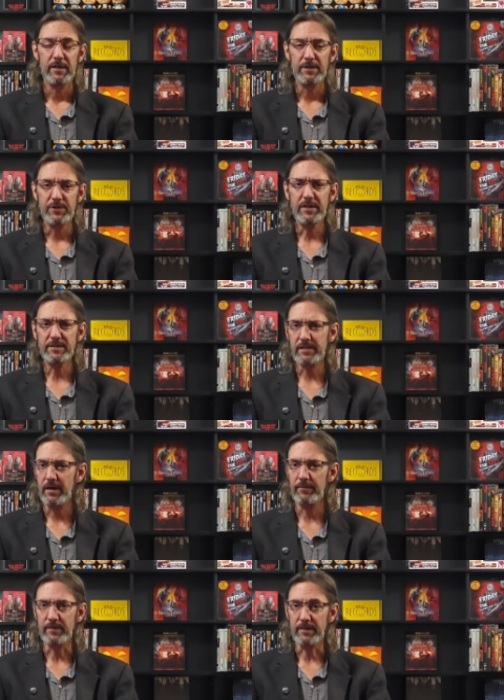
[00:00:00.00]
She needs a
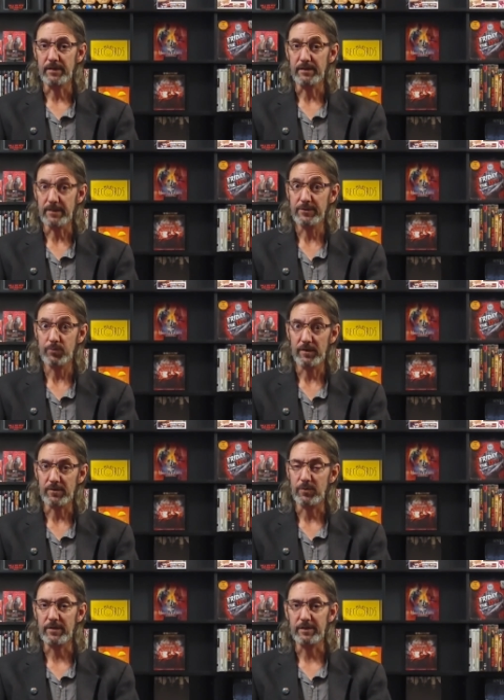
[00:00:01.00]
coven and needs one
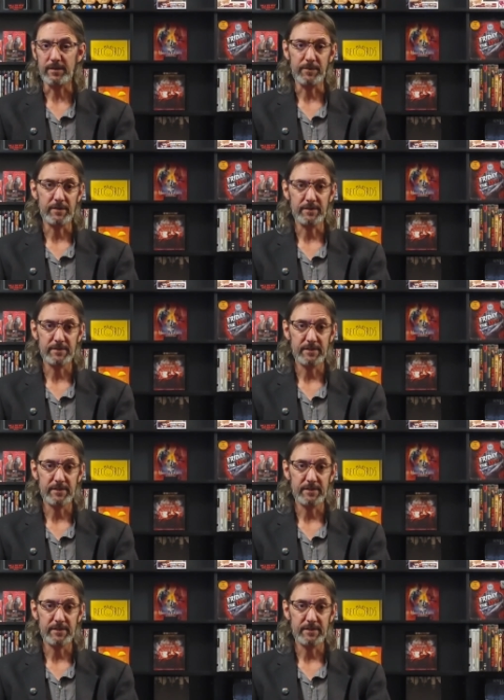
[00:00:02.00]
quickly because